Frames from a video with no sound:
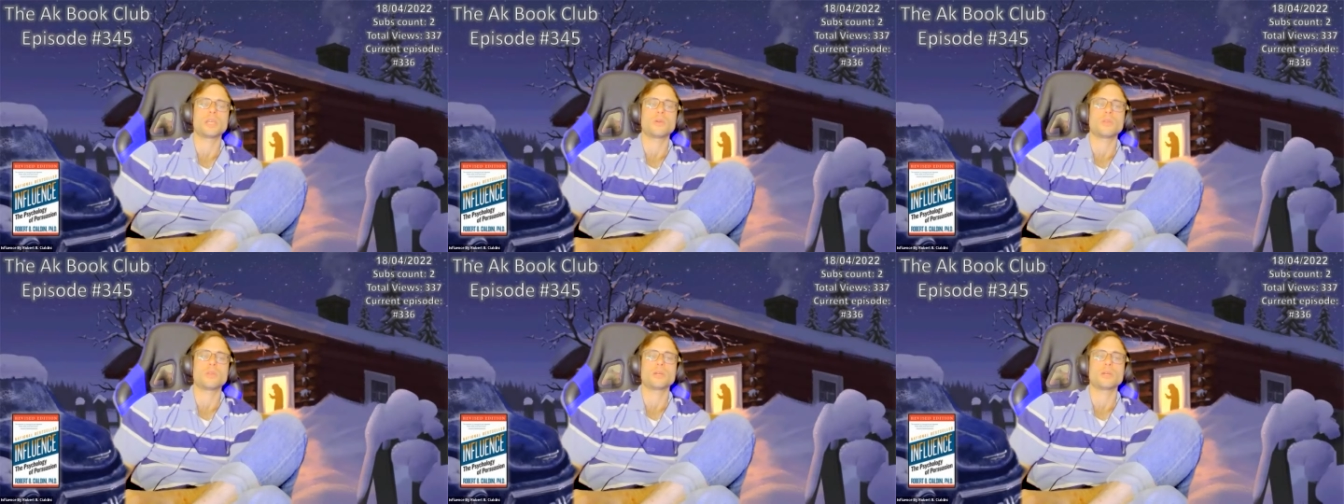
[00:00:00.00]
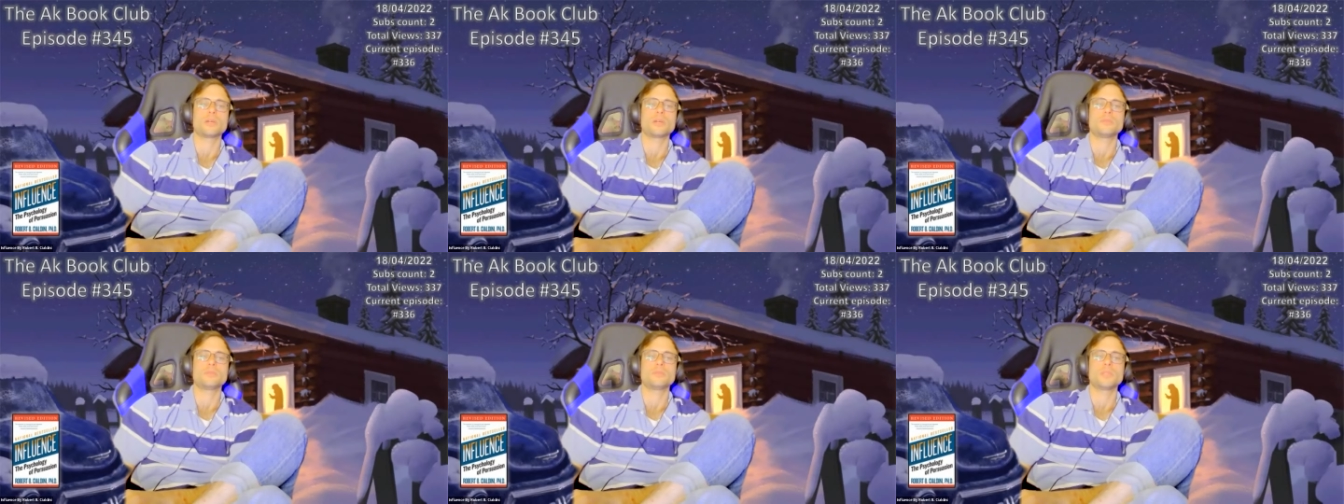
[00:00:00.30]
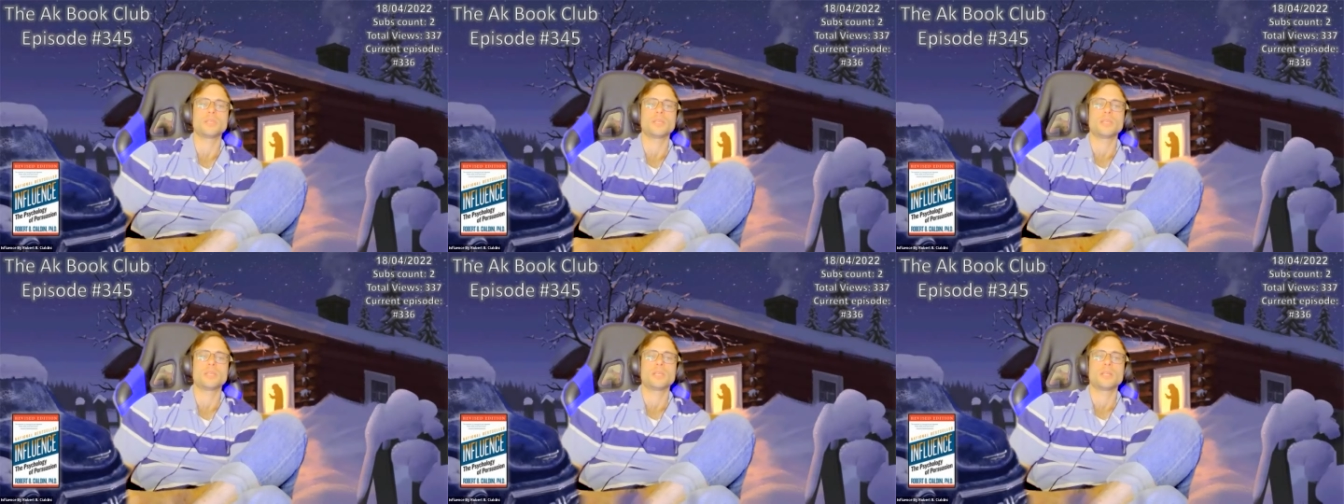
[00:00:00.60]
on her.
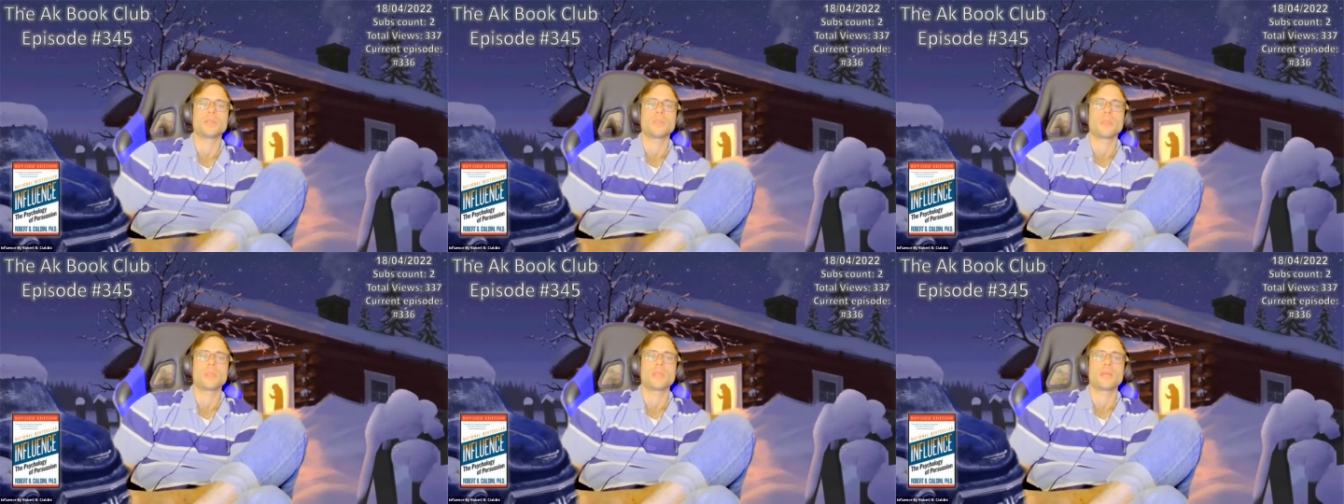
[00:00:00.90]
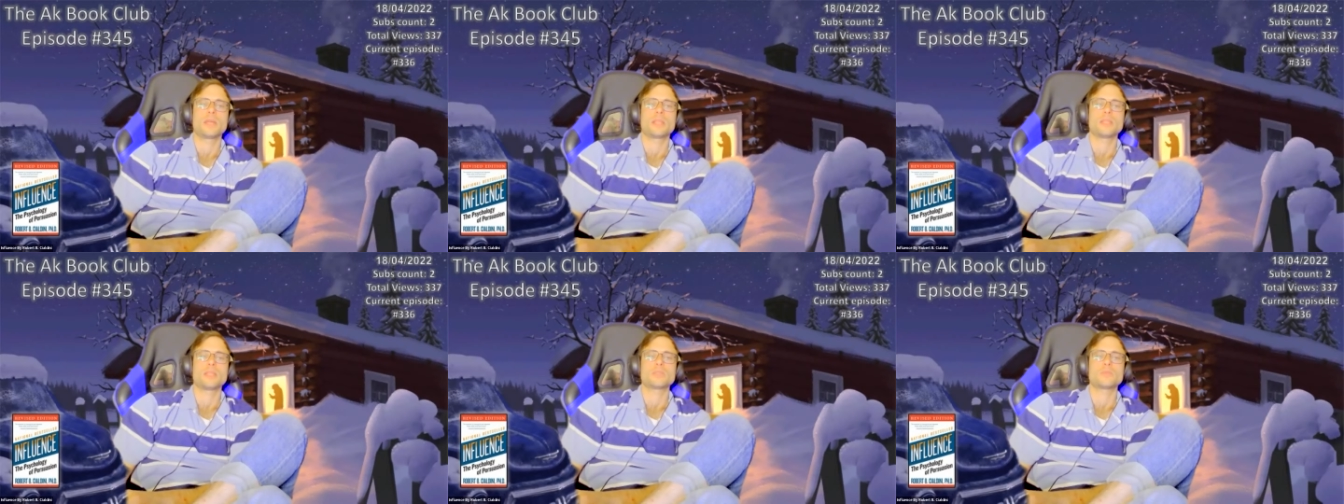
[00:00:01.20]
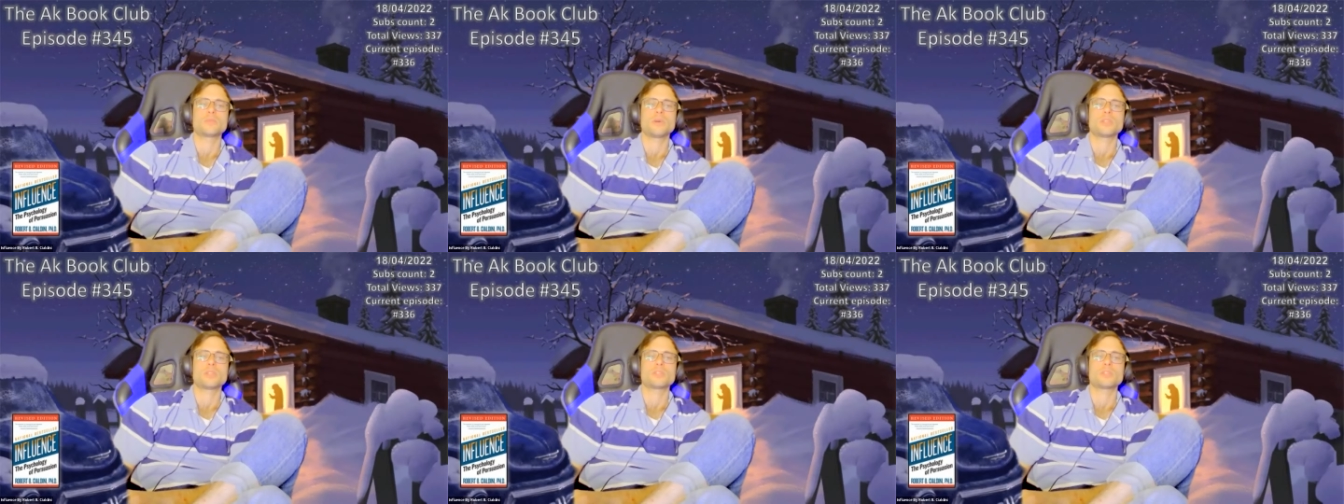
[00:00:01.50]
This
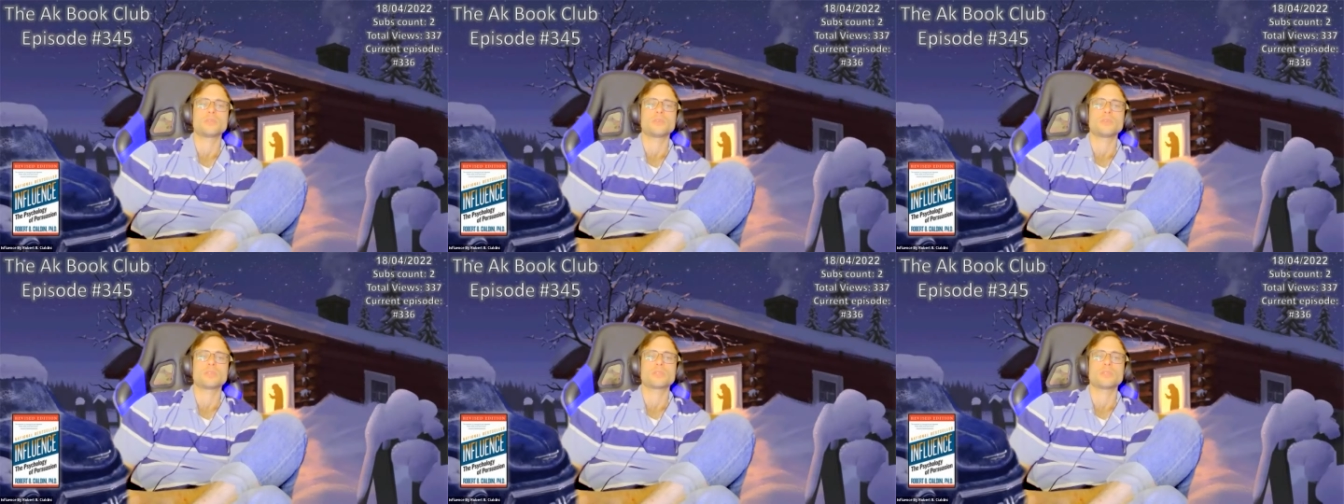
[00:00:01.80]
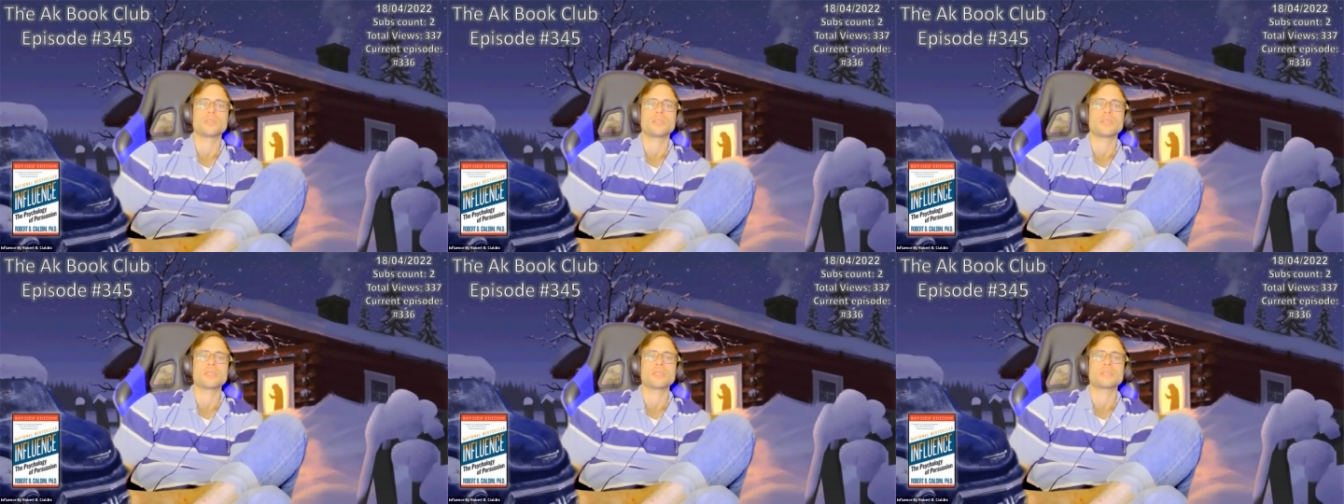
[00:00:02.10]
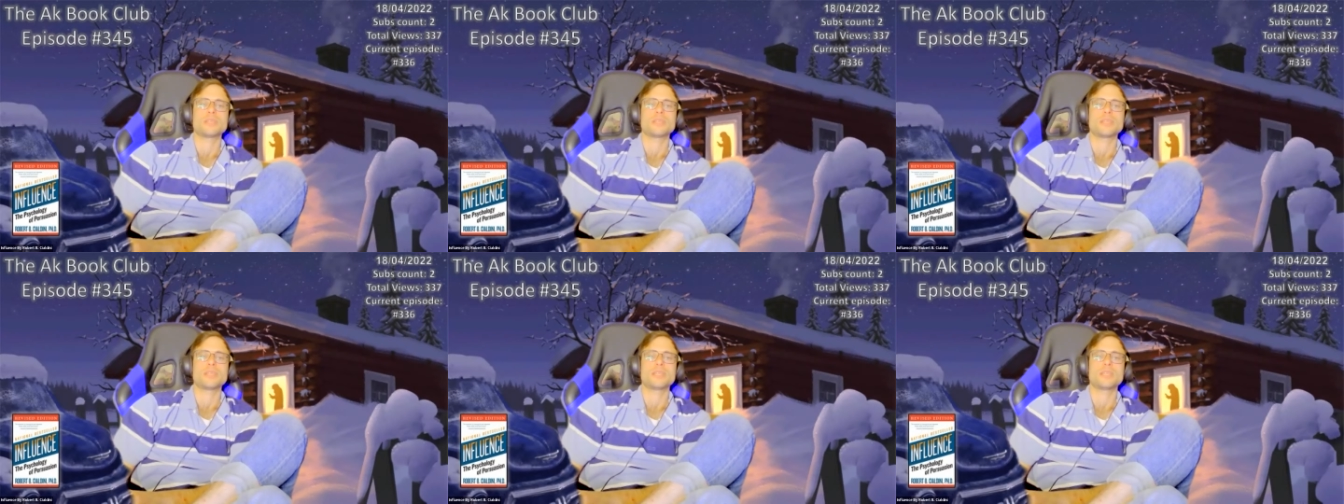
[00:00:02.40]
while she was
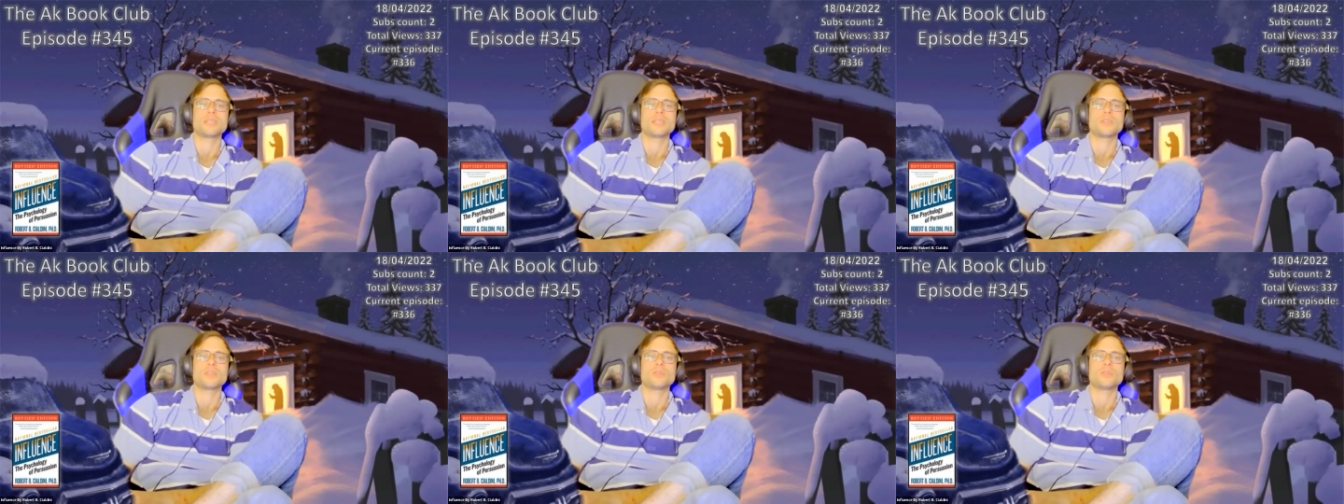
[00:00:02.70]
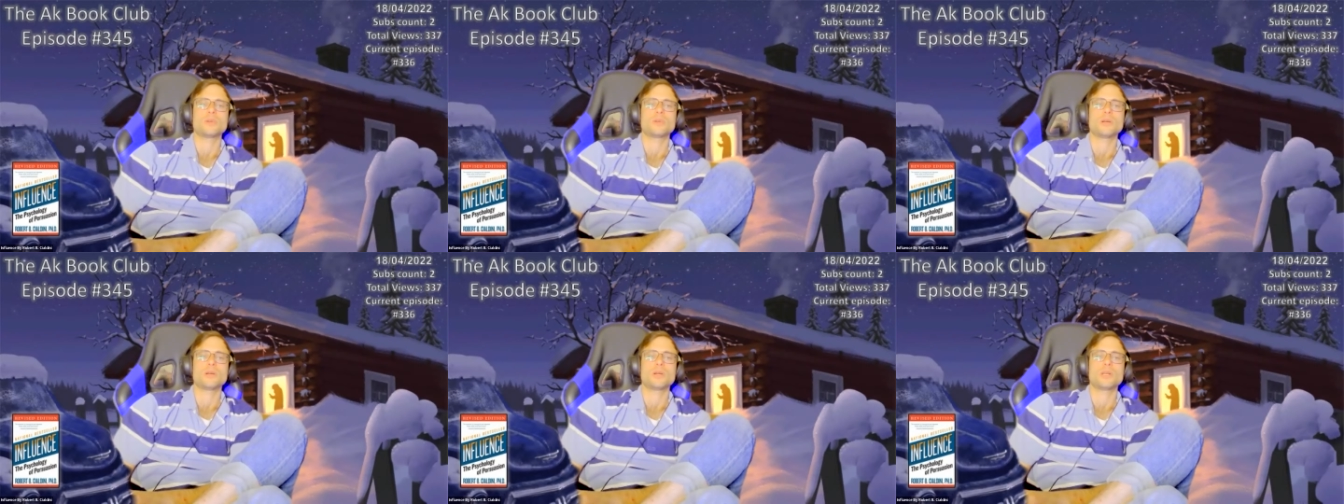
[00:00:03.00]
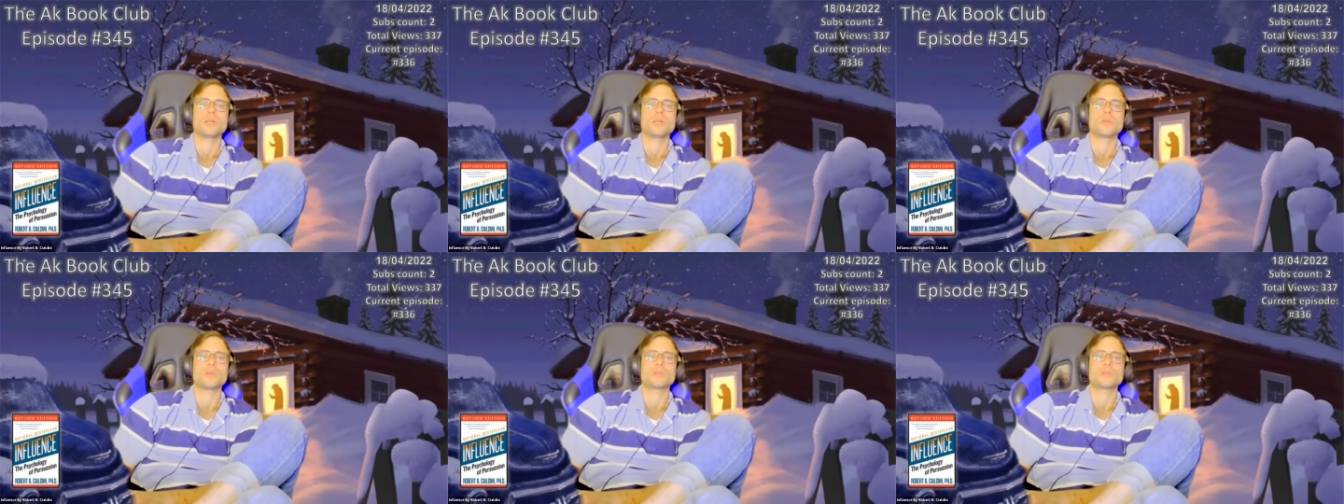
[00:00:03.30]
signing a new car
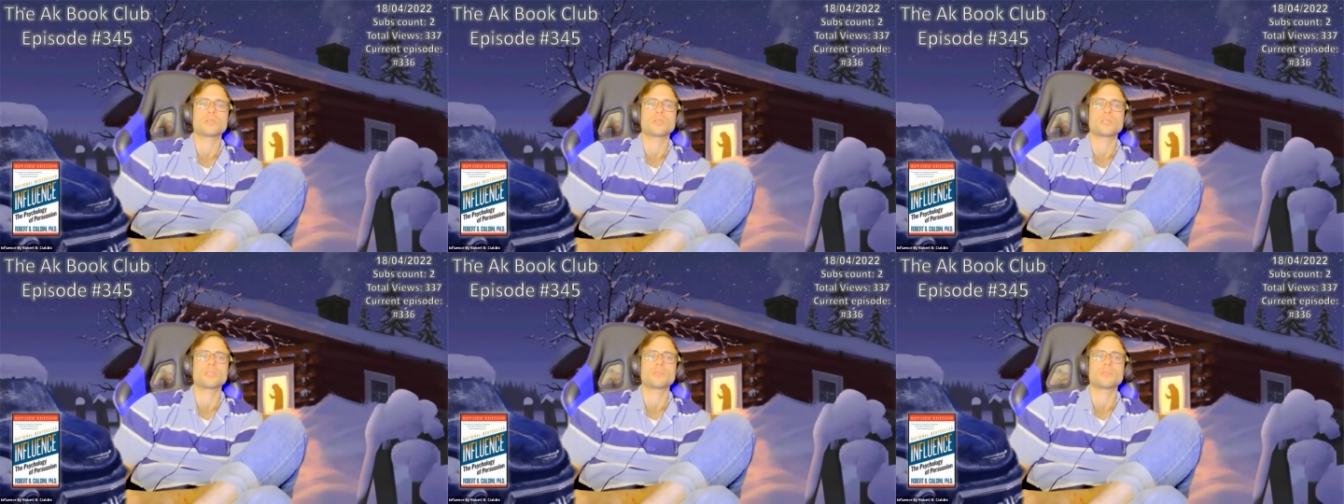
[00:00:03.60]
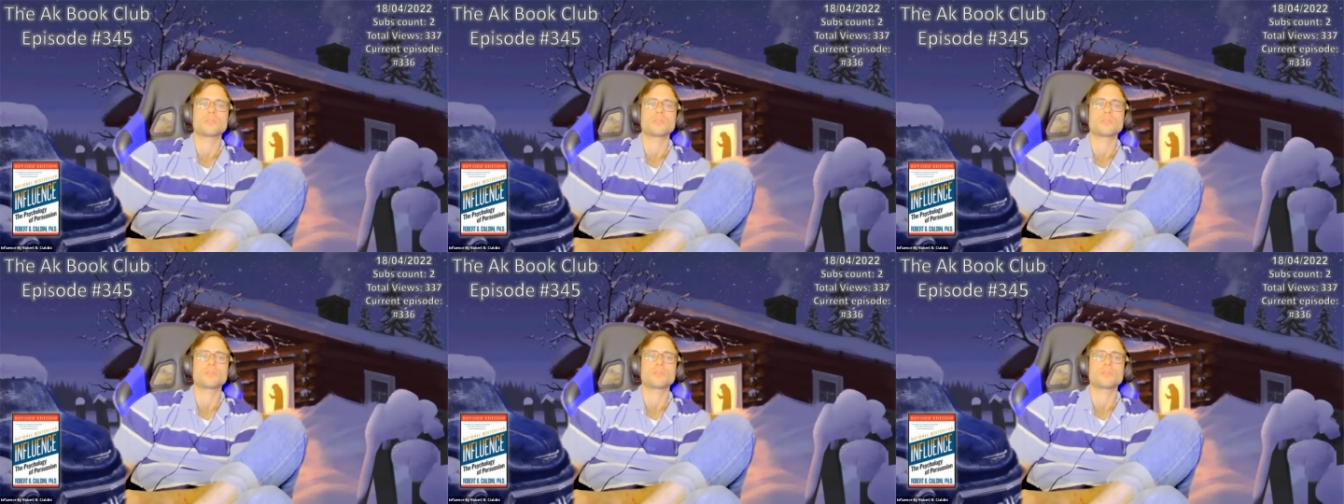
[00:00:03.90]
contract,